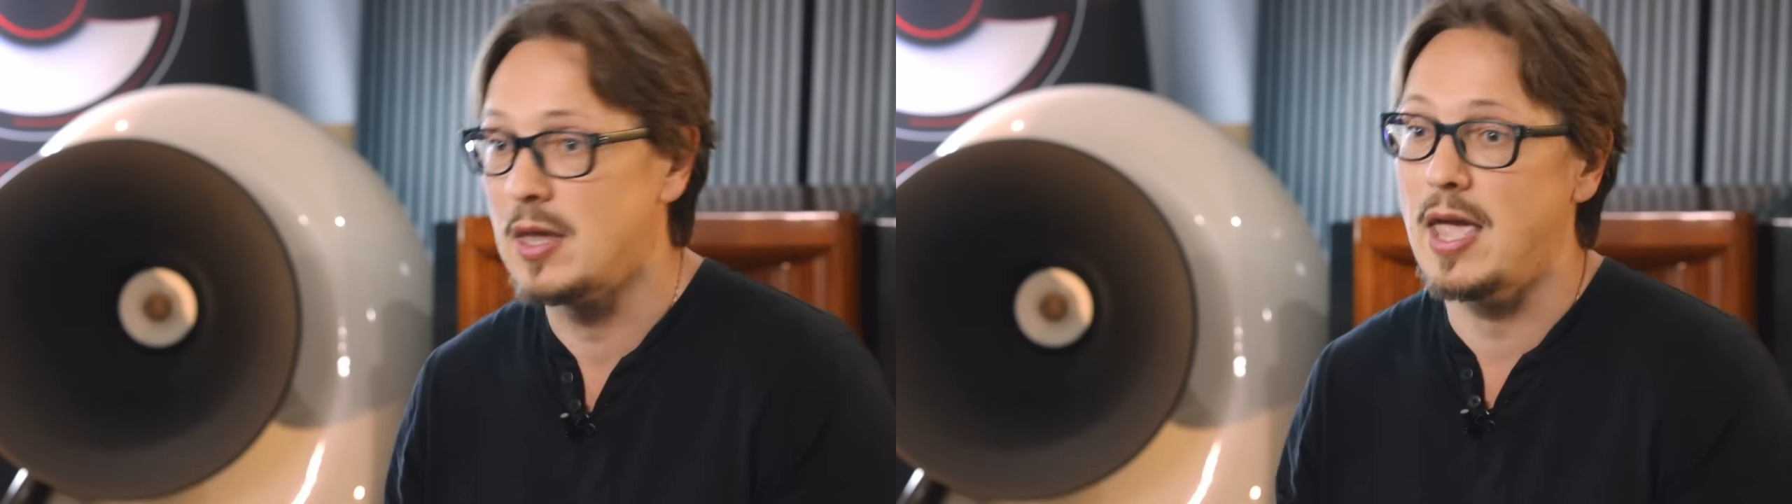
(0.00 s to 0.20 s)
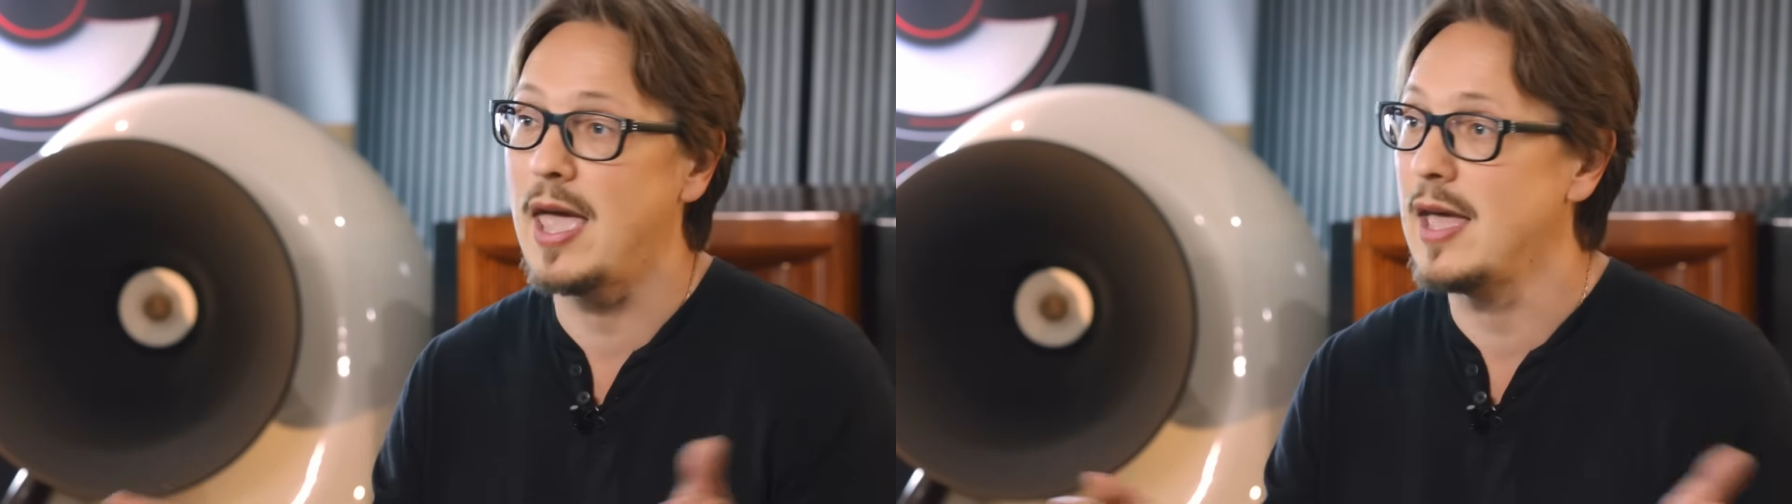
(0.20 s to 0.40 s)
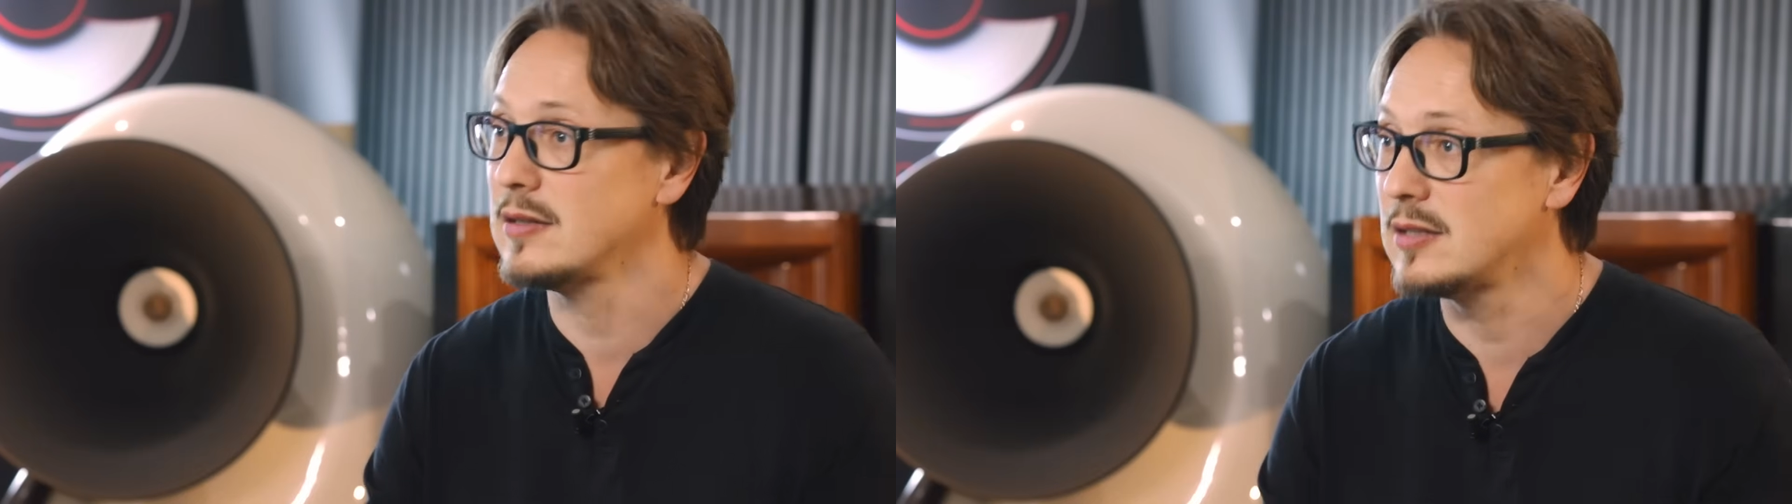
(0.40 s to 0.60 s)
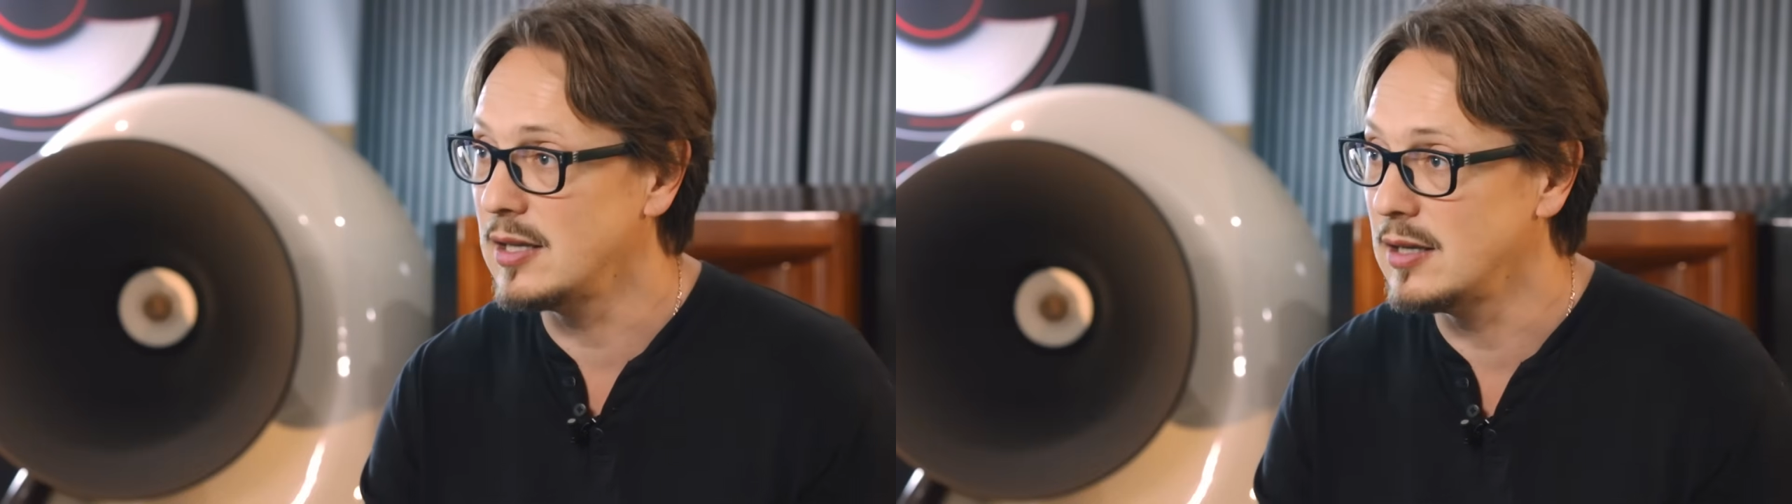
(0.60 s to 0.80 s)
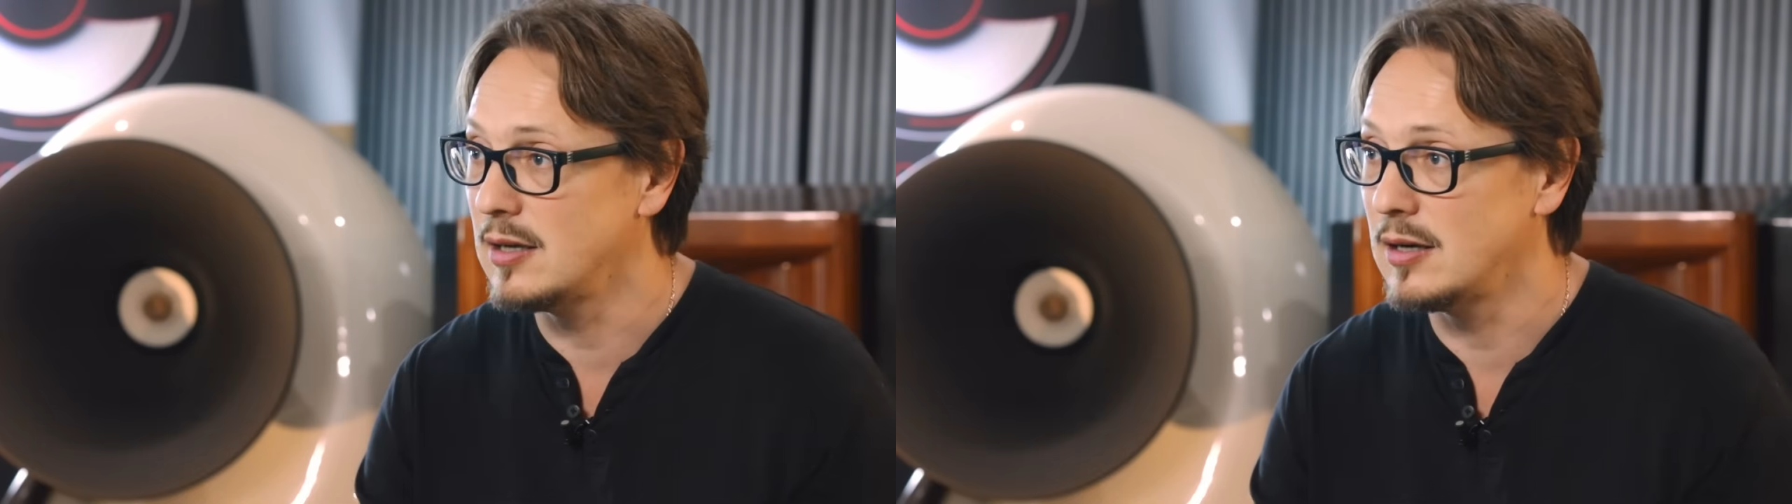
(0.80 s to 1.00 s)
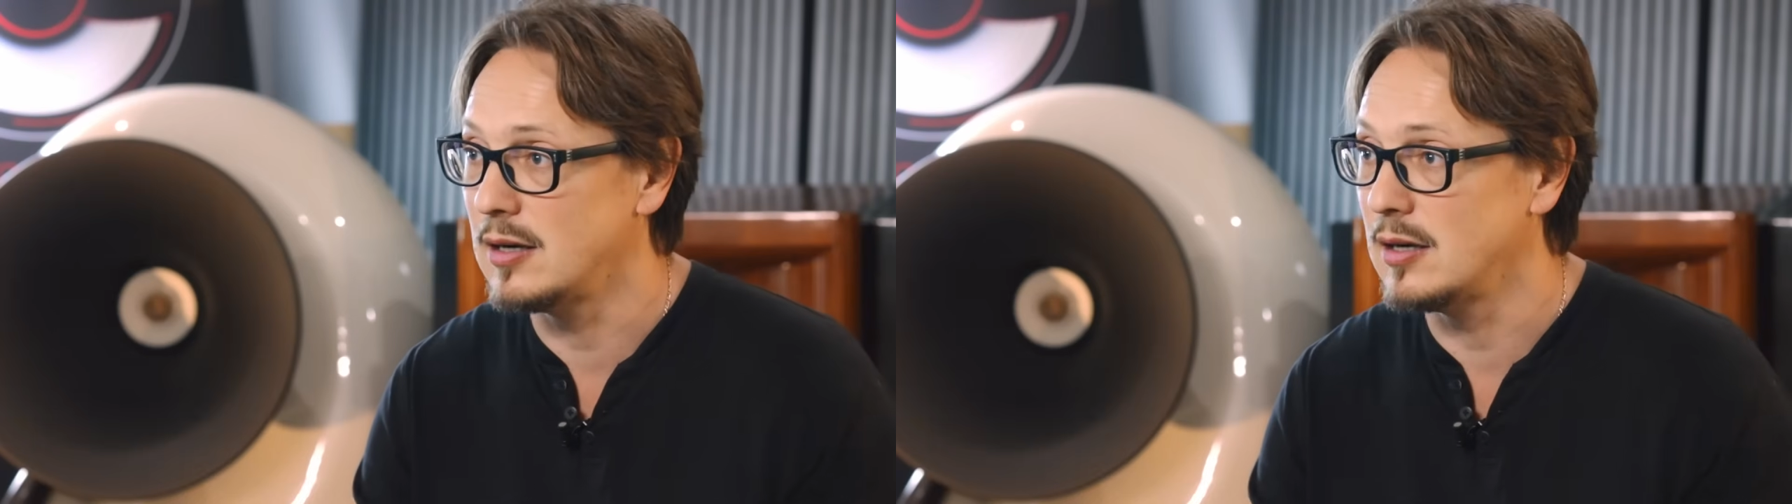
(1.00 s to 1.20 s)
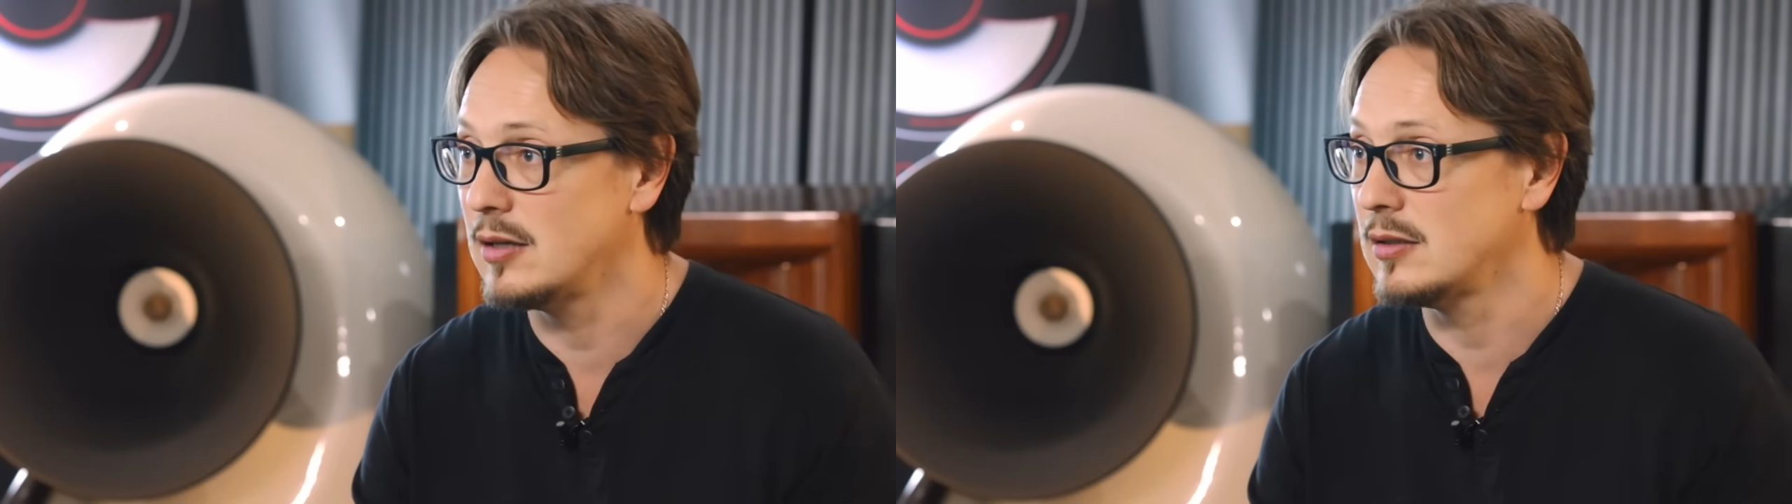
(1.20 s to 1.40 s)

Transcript: and the, uh,